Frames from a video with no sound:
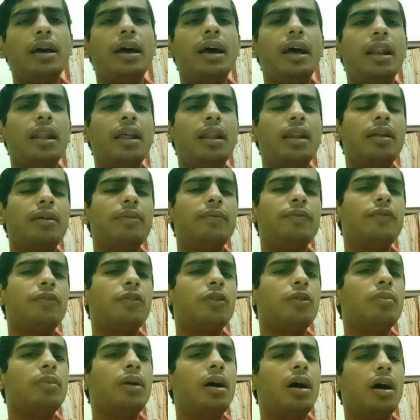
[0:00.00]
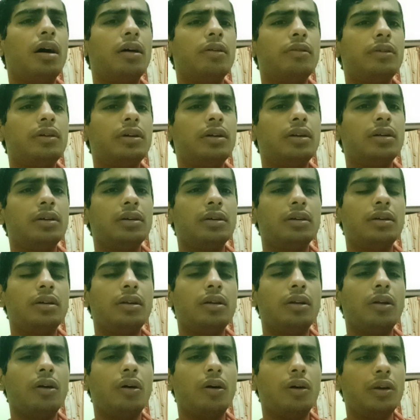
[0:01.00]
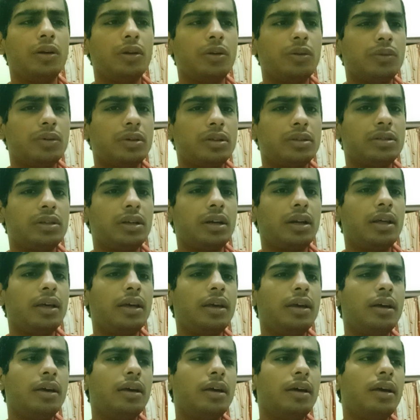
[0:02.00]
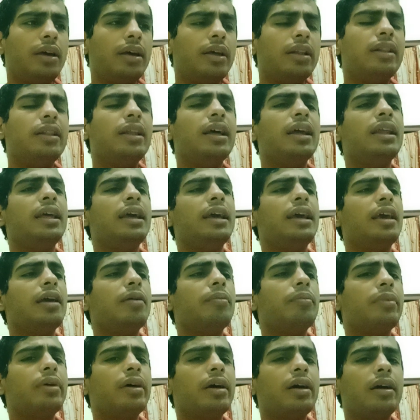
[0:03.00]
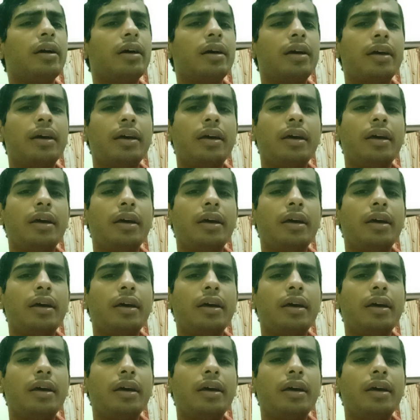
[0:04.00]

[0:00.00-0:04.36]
LLM from Harvard Law University, then he came back